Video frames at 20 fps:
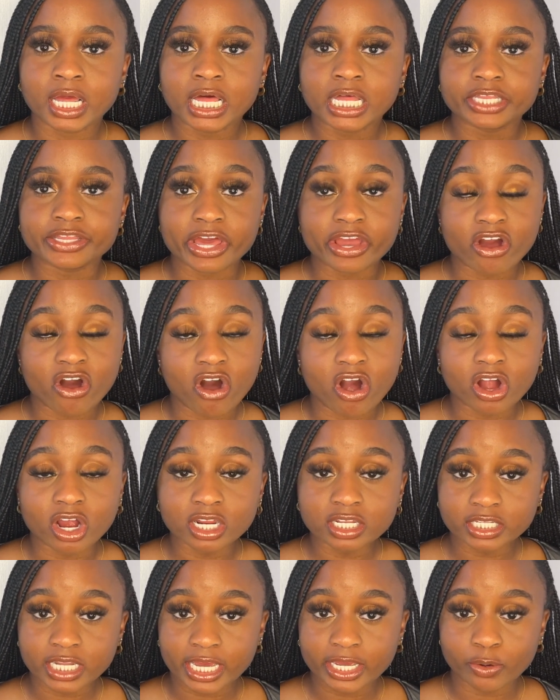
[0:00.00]
They
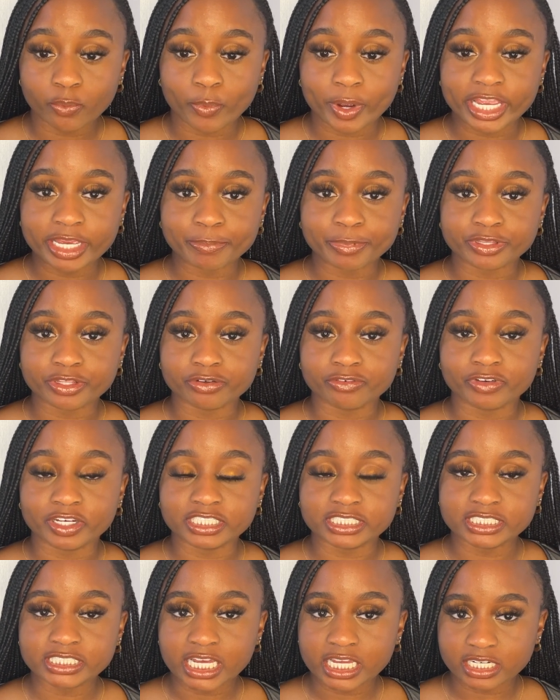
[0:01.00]
are lightweight, but the
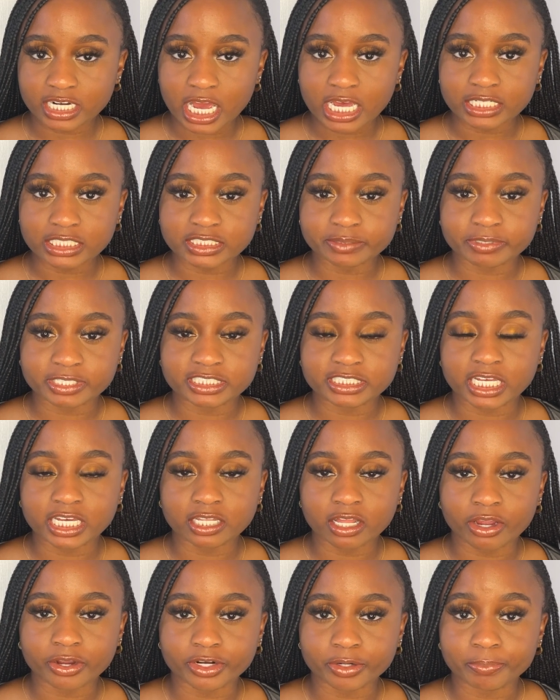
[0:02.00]
reason that knotless braids take
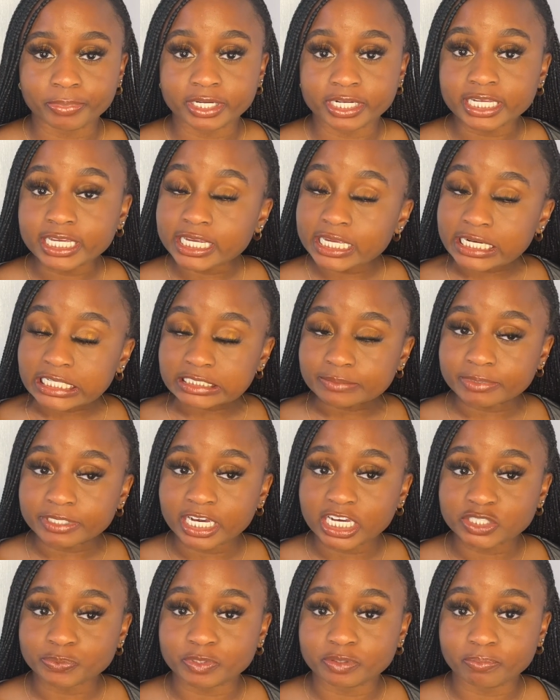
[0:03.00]
longer to put in is
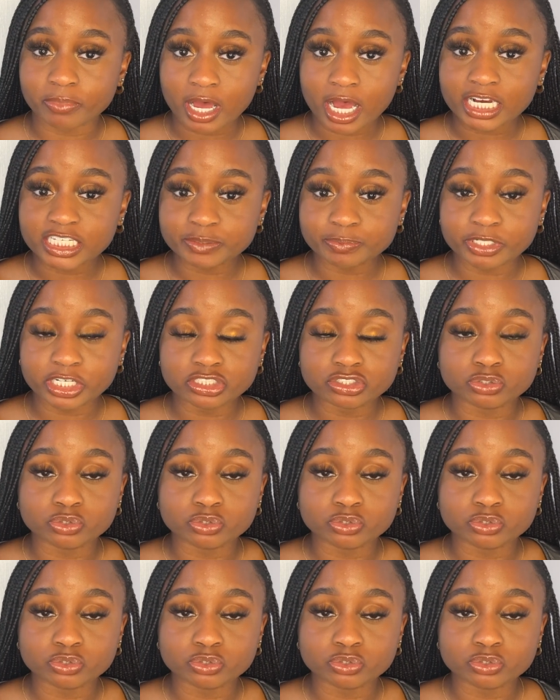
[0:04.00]
because with box braids,